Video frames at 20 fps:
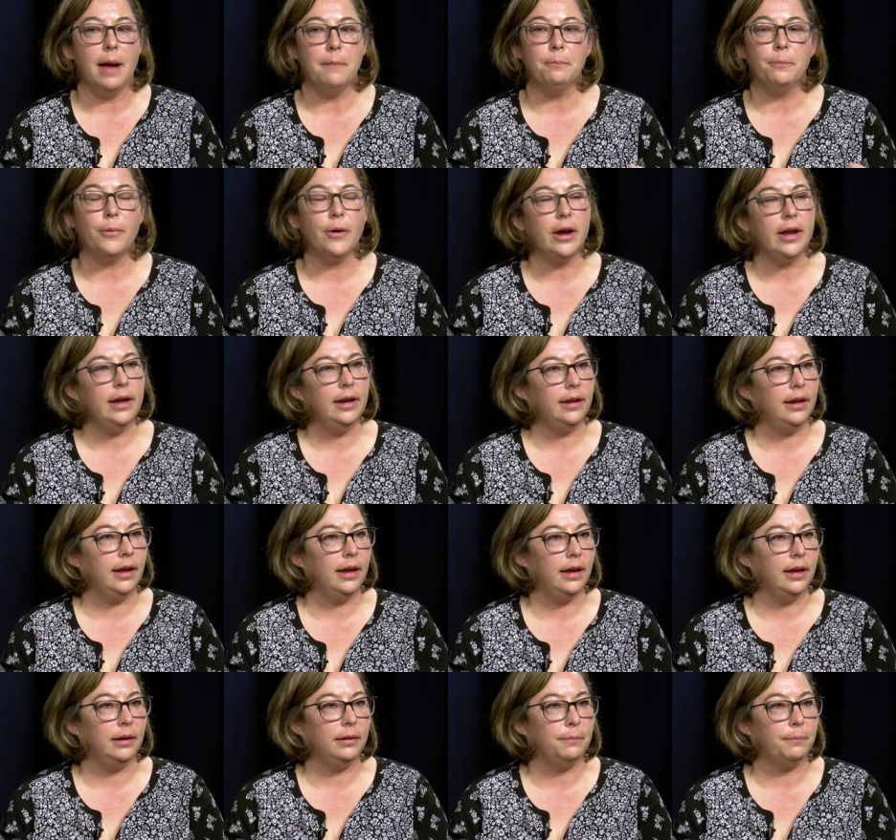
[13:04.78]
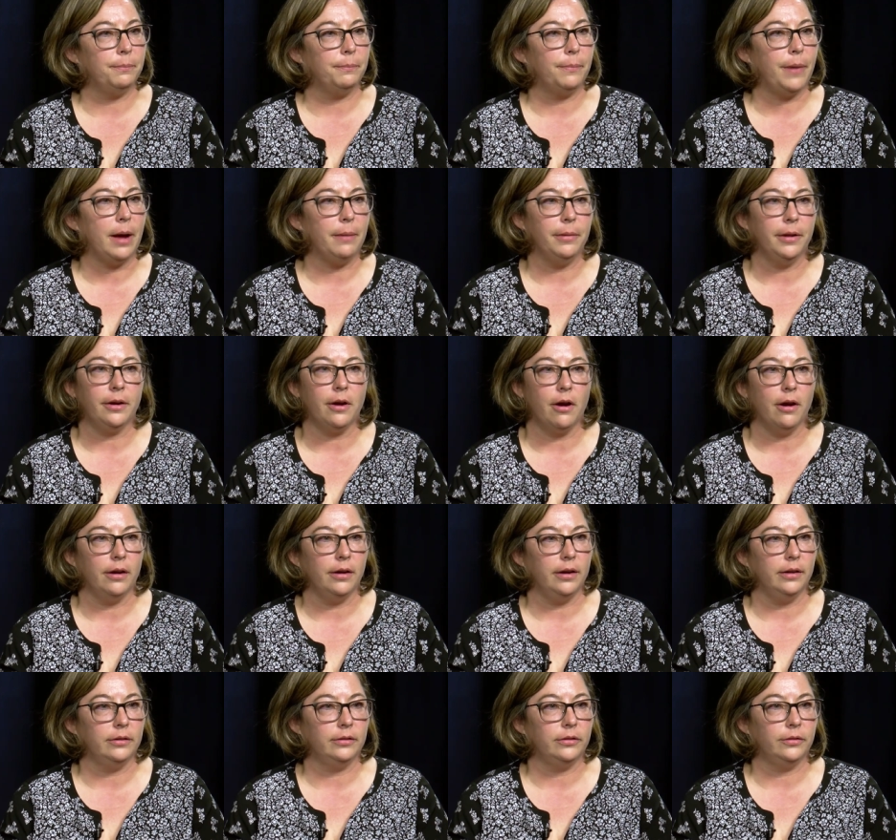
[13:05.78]
I'm bringing in public
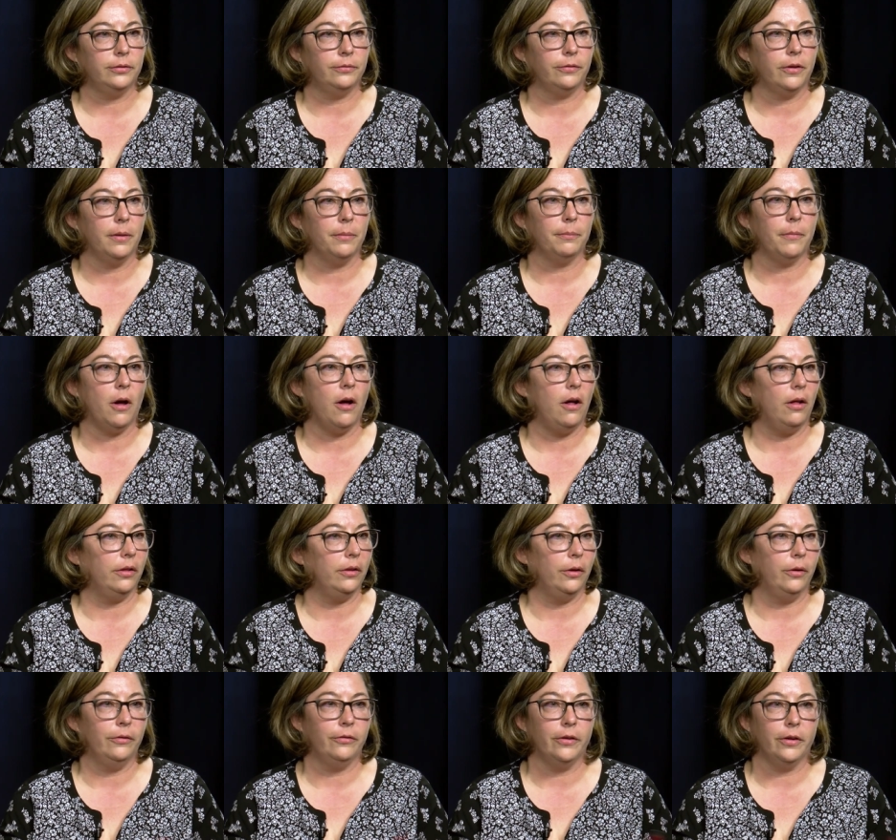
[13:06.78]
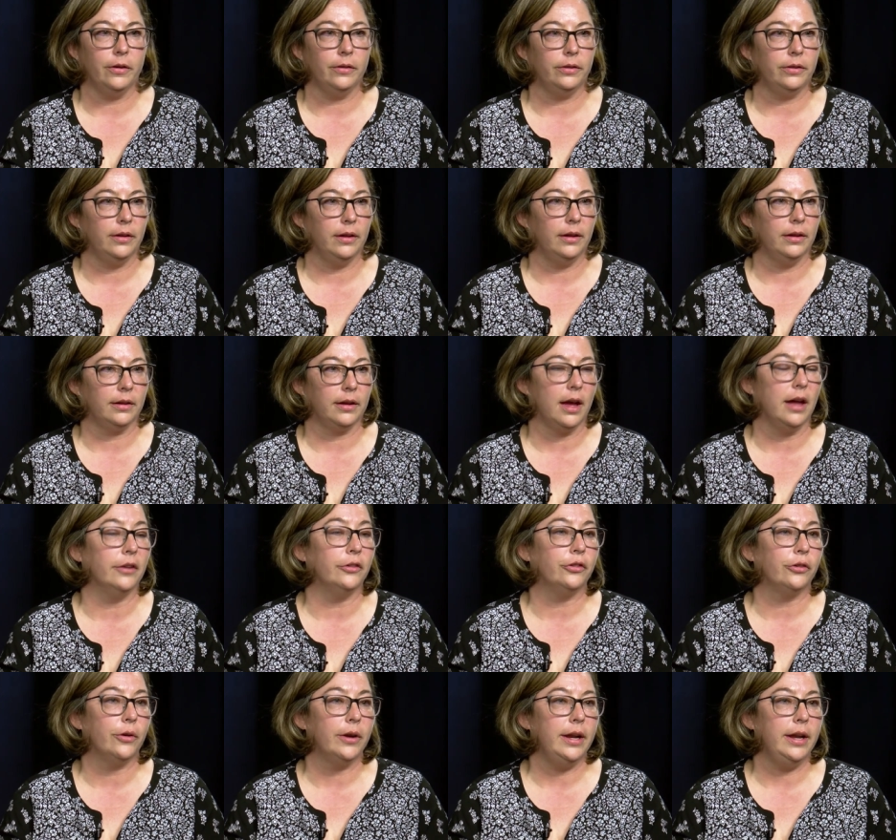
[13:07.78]
artists from all over the
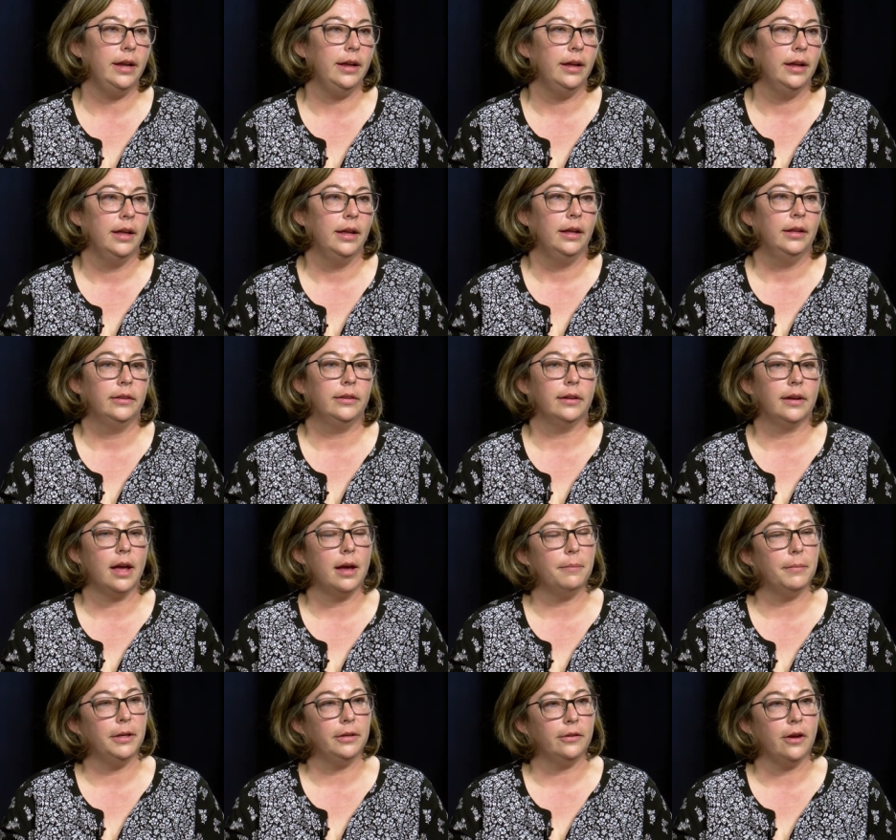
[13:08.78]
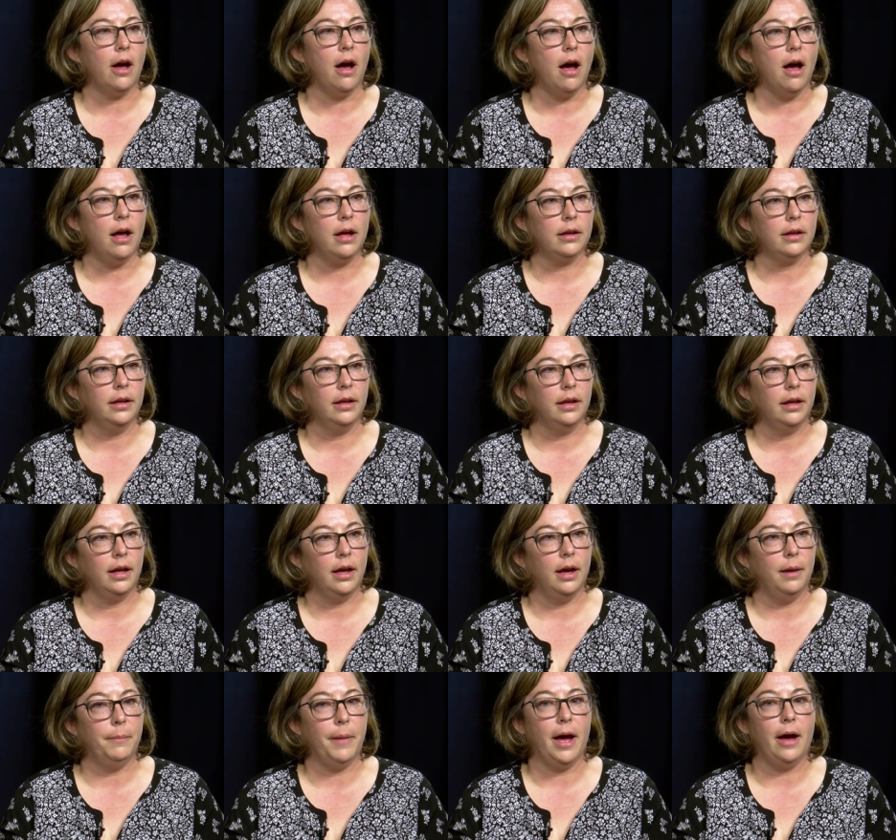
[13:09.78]
country to come and talk
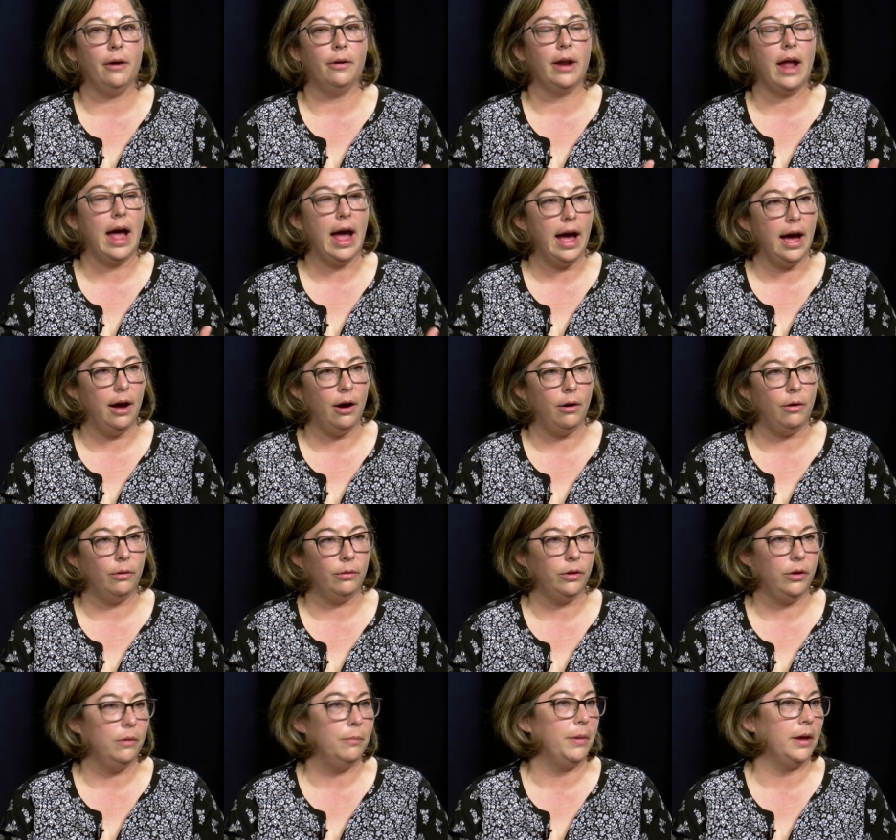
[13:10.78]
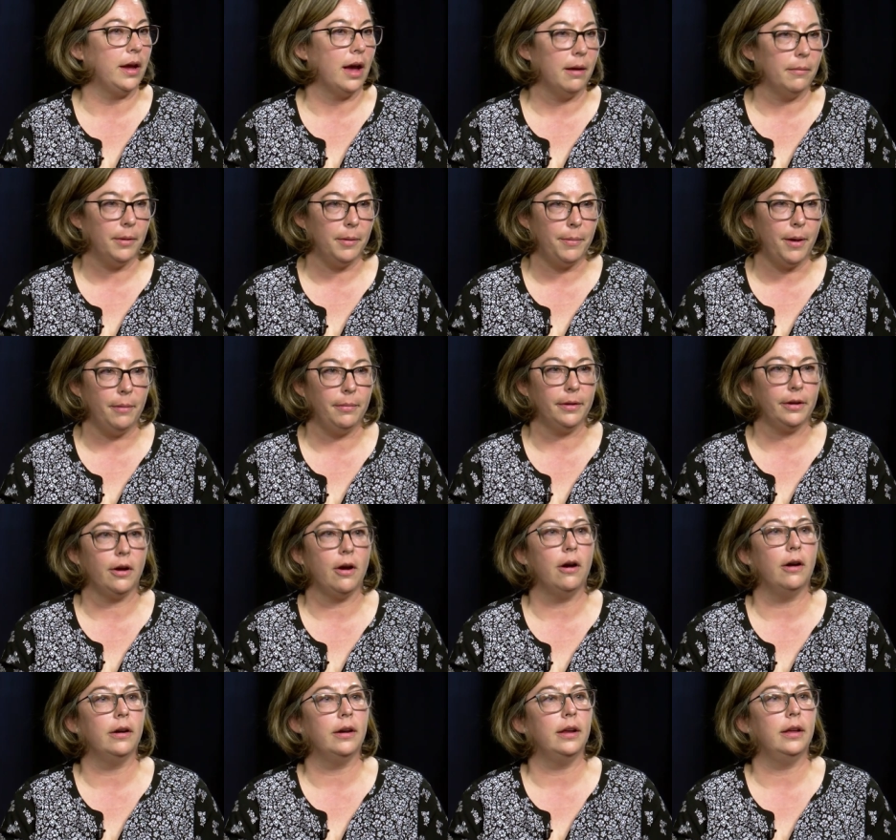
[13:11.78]
about how you become a public
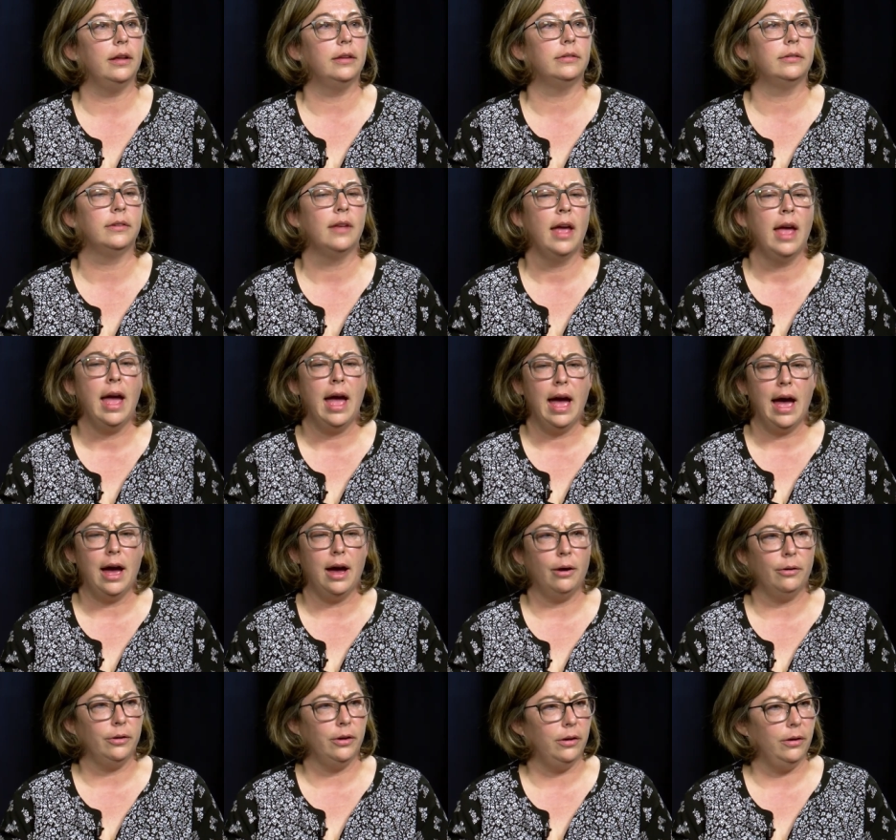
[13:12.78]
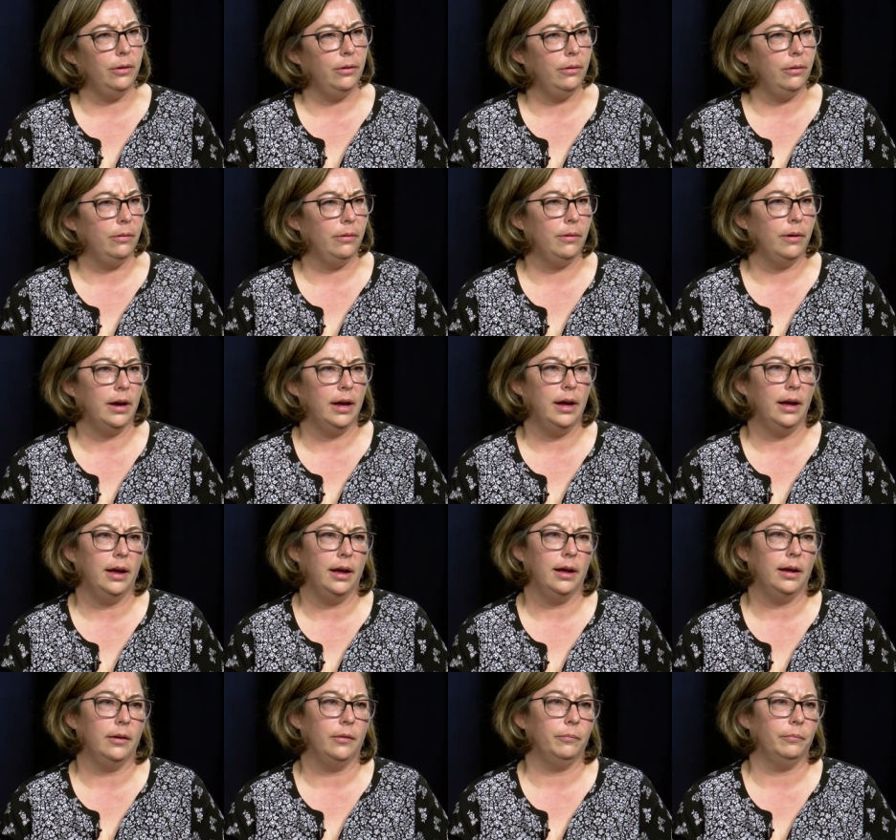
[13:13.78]
artist, how do you
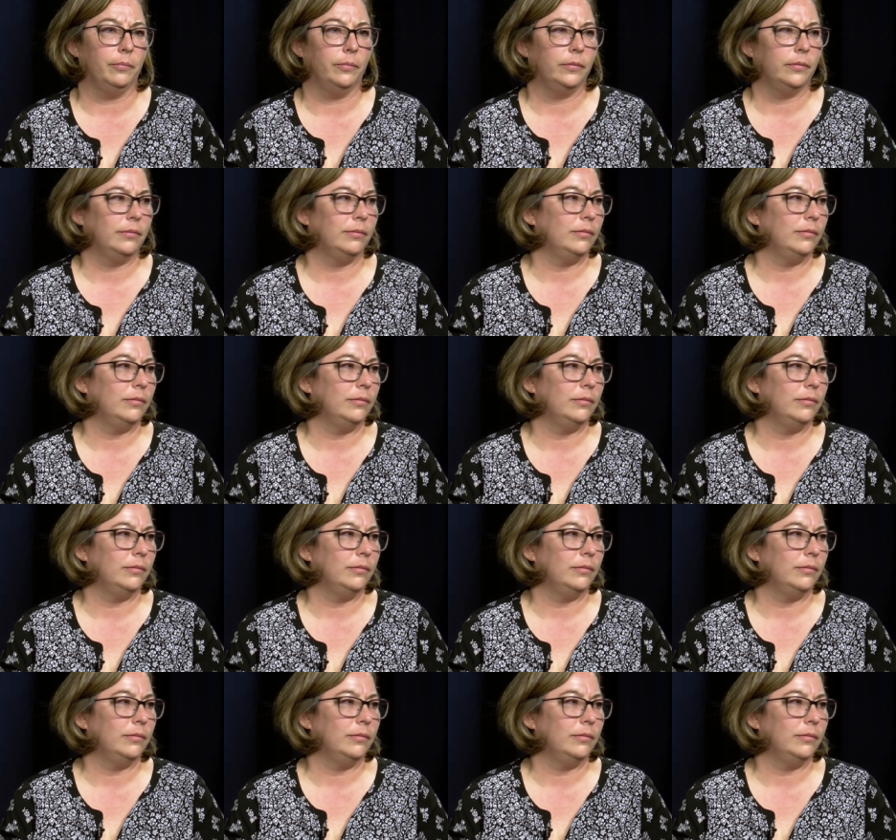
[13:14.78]
um,